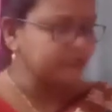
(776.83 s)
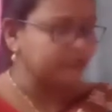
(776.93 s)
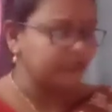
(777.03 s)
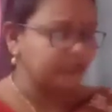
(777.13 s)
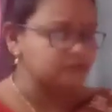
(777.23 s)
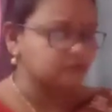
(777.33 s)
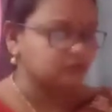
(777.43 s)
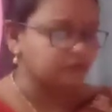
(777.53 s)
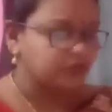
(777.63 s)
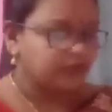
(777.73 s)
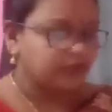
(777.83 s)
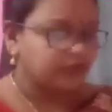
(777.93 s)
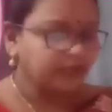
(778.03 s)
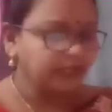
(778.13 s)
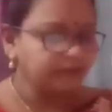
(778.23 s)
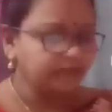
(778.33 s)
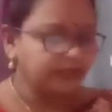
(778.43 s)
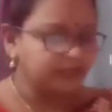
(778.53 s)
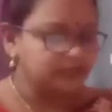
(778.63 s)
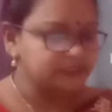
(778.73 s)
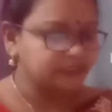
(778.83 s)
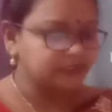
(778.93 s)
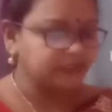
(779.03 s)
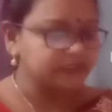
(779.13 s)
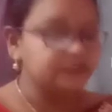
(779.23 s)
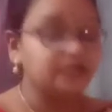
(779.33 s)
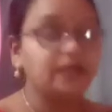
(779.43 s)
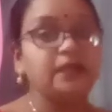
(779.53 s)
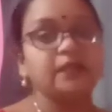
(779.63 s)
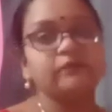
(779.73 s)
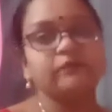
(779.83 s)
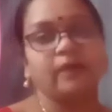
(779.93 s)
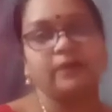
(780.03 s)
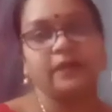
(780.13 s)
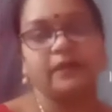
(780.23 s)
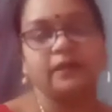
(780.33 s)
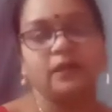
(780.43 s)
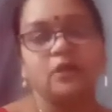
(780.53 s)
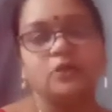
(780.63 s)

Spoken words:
names of grandparents and grandchildren in the family tree.